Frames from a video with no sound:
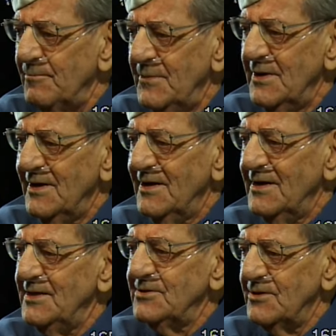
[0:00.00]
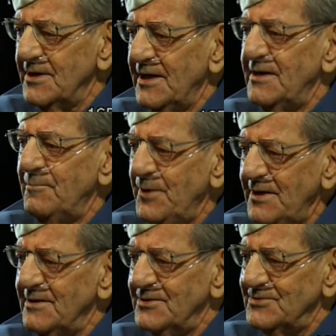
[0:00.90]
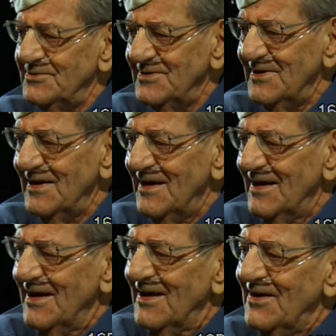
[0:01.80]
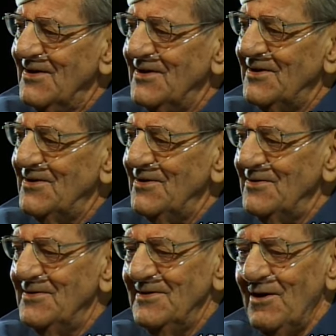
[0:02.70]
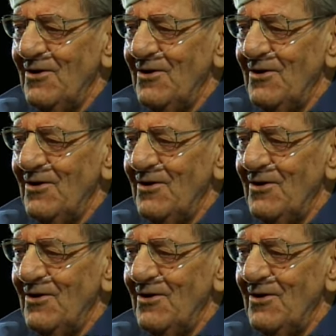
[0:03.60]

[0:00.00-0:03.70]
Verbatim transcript: He's going to end up hitting us. And all of a sudden,